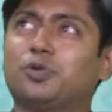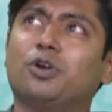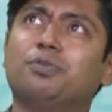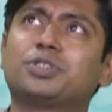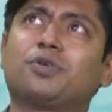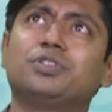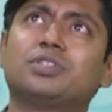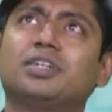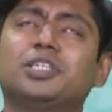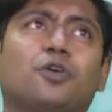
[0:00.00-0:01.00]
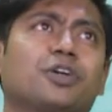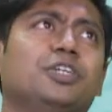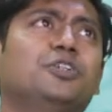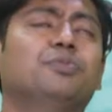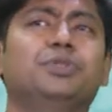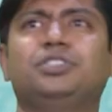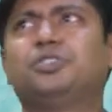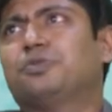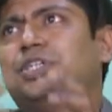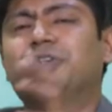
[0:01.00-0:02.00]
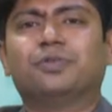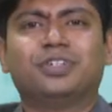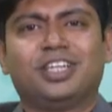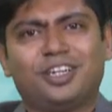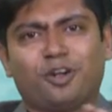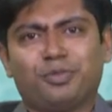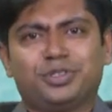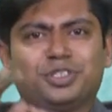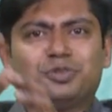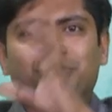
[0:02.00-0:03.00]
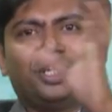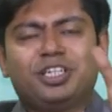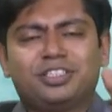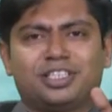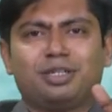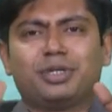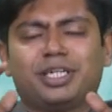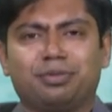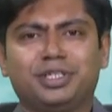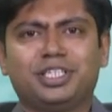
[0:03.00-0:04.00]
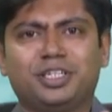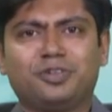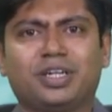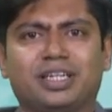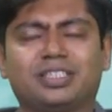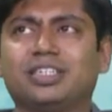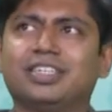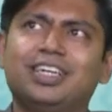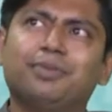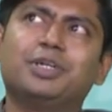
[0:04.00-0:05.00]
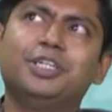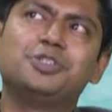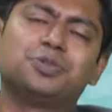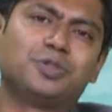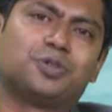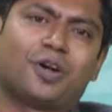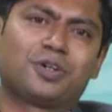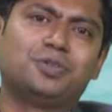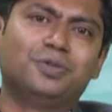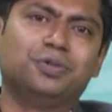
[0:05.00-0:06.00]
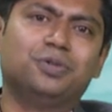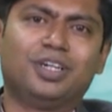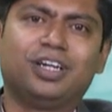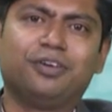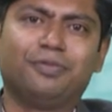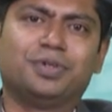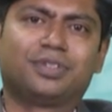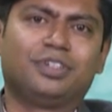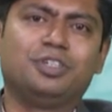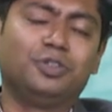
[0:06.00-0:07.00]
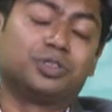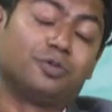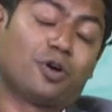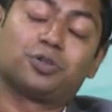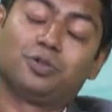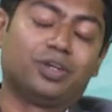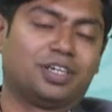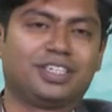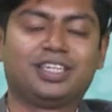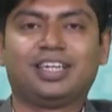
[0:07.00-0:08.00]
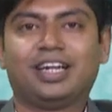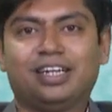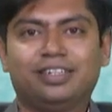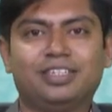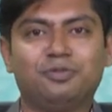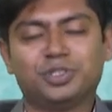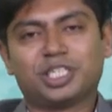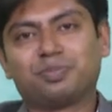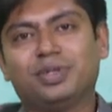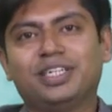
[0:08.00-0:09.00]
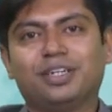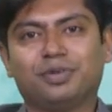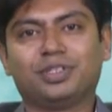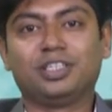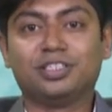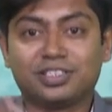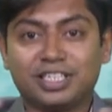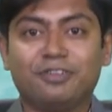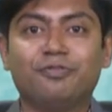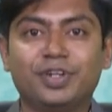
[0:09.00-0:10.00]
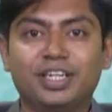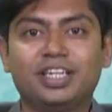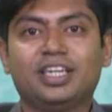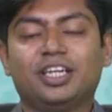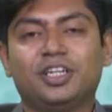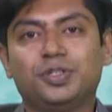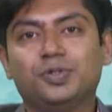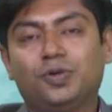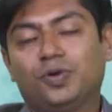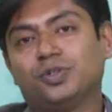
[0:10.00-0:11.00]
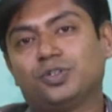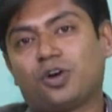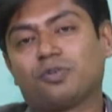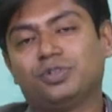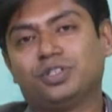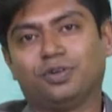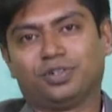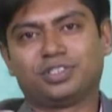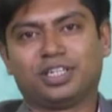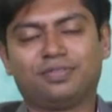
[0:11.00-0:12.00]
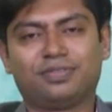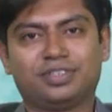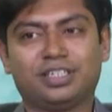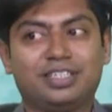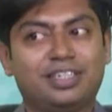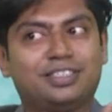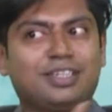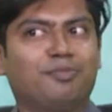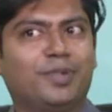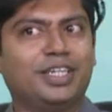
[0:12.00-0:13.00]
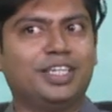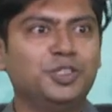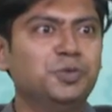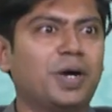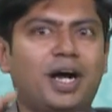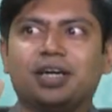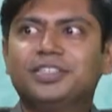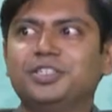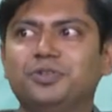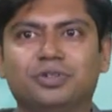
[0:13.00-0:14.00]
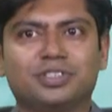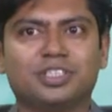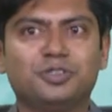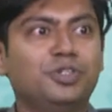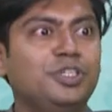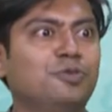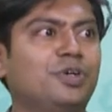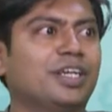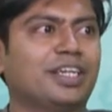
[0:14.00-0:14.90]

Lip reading: always constantly talking to Mrs. Goodino. Now Mrs. Goodino is nothing but imaginative character, but he used to talk to her, and he was explaining everything. The same way you talk with yourself, that there is somebody, you are in USA, you in UK,